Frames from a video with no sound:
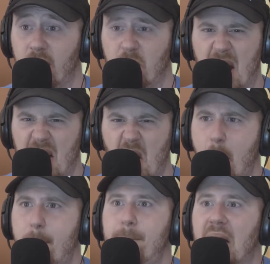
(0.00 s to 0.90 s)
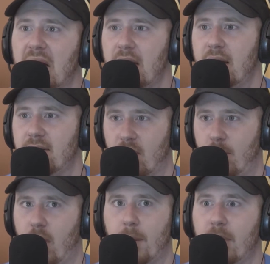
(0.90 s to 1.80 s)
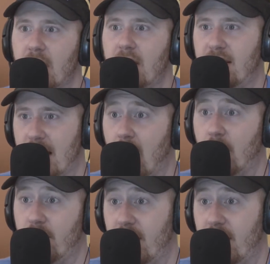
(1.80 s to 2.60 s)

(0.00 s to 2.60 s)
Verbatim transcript: made billions upon billions of dollars